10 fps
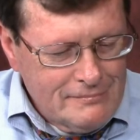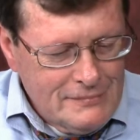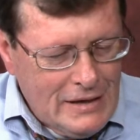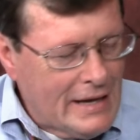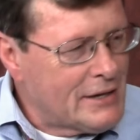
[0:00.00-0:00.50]

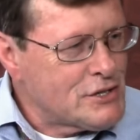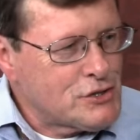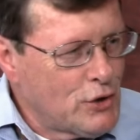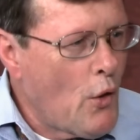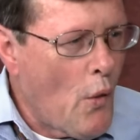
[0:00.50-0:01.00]
let us
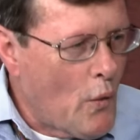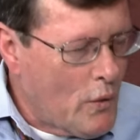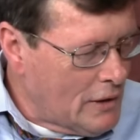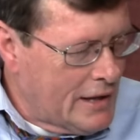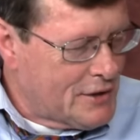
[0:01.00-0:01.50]
know,
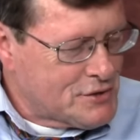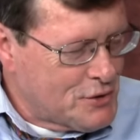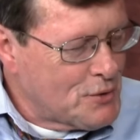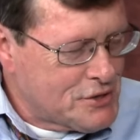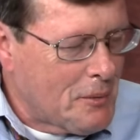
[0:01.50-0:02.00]
let us
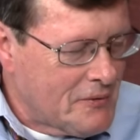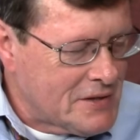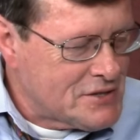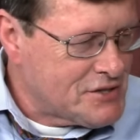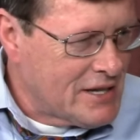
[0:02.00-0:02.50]
know some of
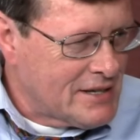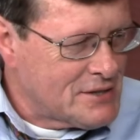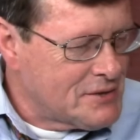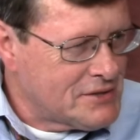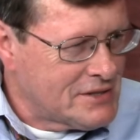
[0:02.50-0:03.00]
these
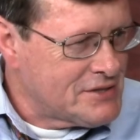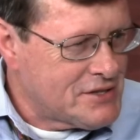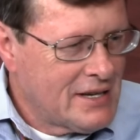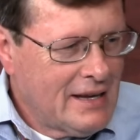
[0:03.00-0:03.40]
things, since,